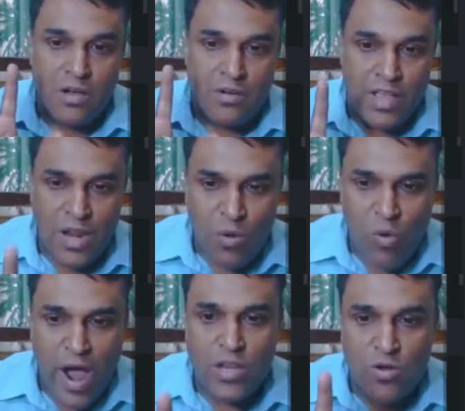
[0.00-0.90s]
In a
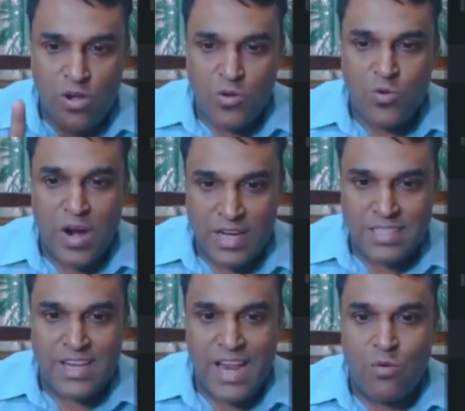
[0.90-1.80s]
while, you're going to
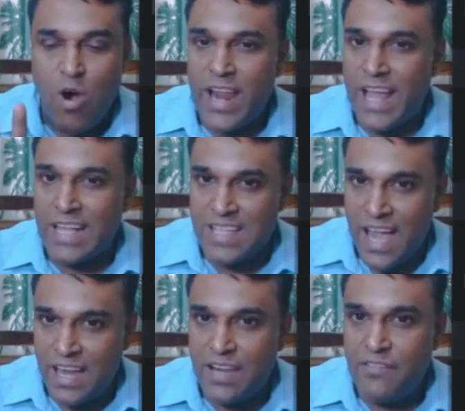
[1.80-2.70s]
understand what
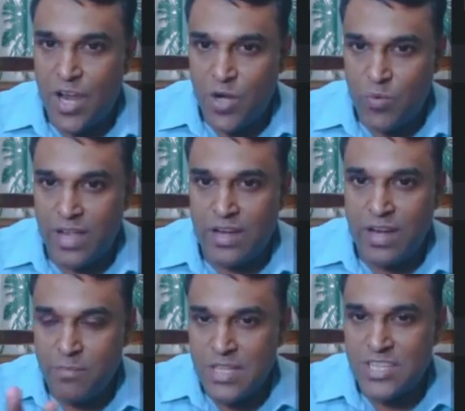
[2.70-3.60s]
exactly we are doing.
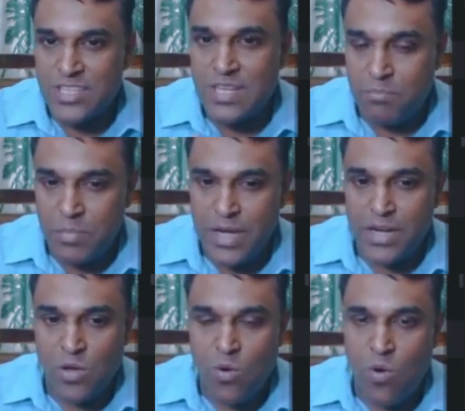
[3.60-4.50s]
Let me just
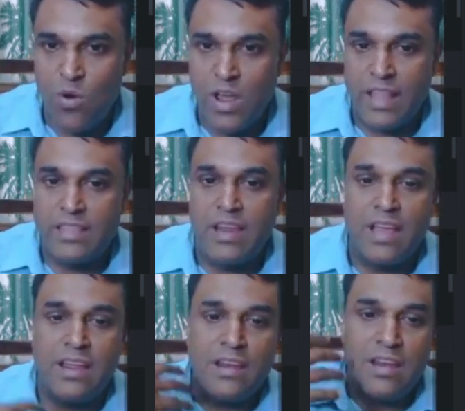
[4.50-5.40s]
complete the code, and then
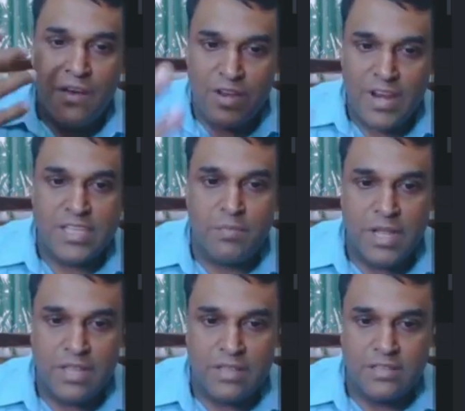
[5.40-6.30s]
again, I will
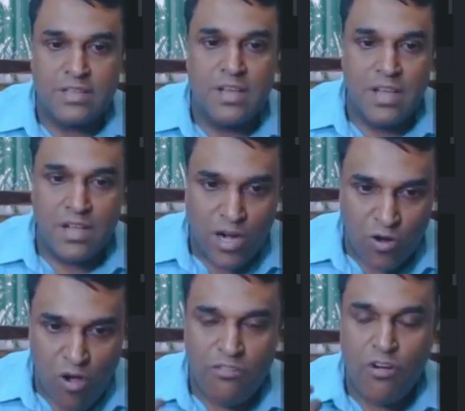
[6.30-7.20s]
explain this.
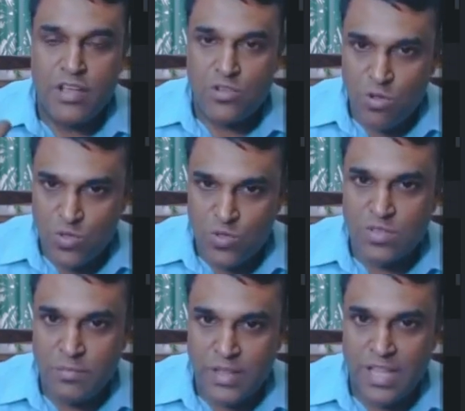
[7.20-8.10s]
Cutoff is also
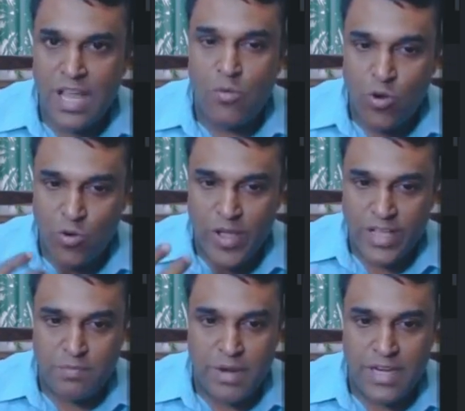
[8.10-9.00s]
something I'm going to
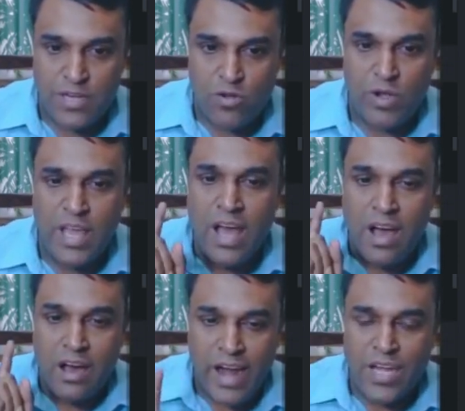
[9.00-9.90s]
explain it. Okay,
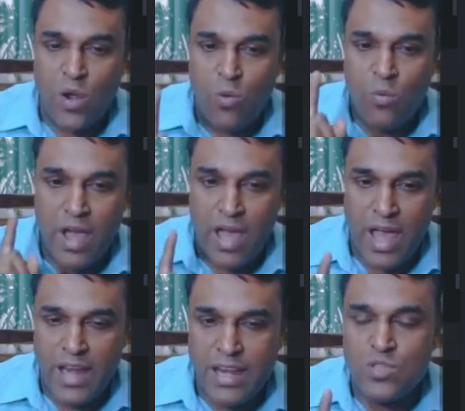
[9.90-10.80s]
right now,
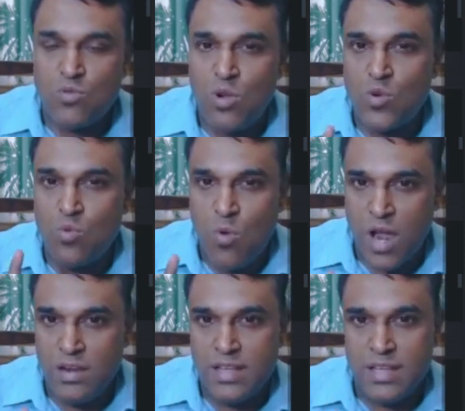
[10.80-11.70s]
n is equal to
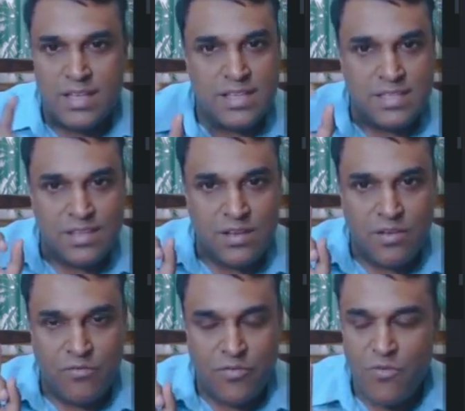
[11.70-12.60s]
1 is
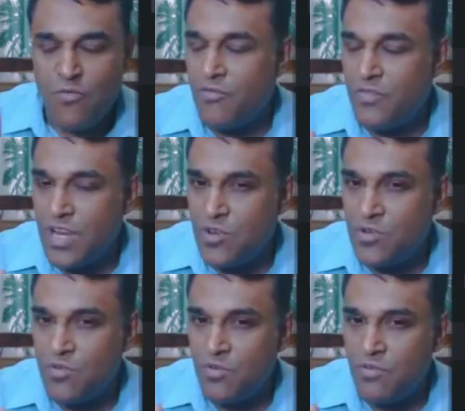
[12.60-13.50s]
we need
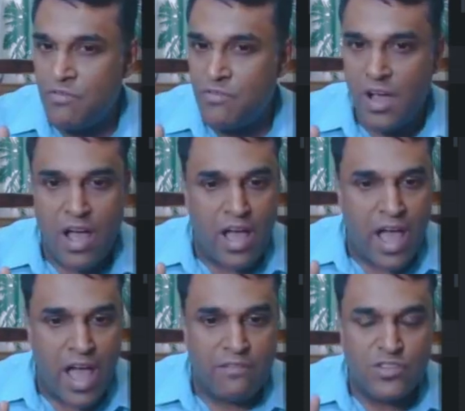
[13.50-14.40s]
to
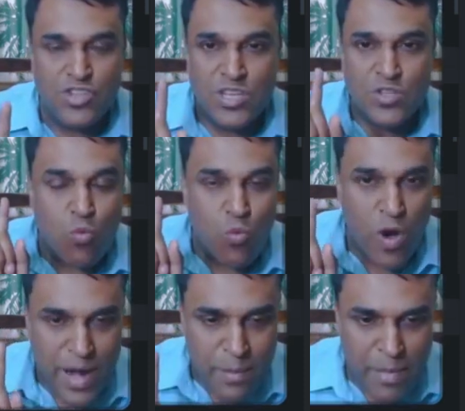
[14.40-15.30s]
have just
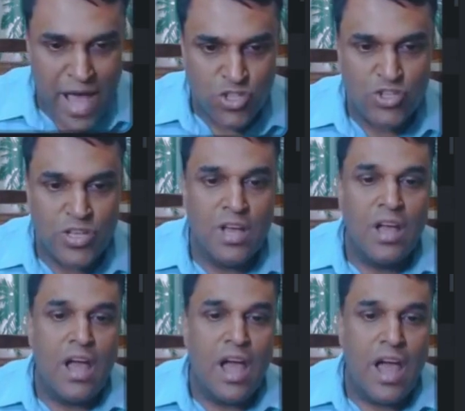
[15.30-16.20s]
one match,
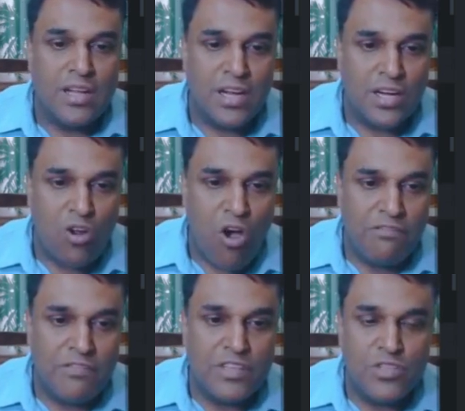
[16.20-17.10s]
and
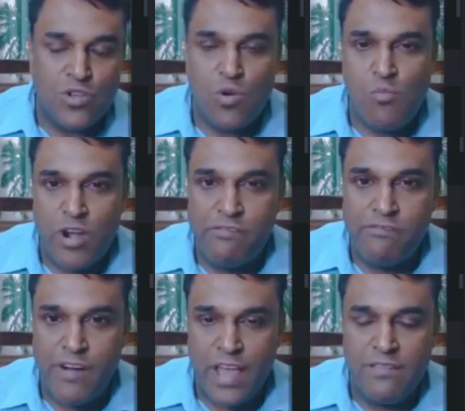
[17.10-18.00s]
cutoff
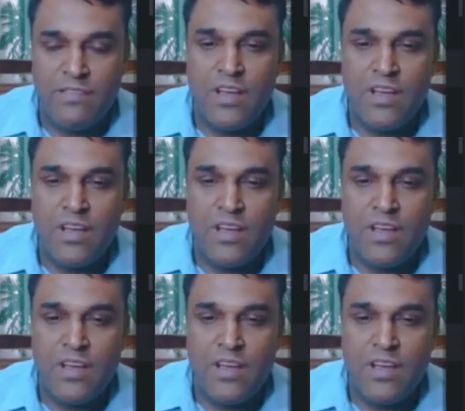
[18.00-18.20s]
0.5.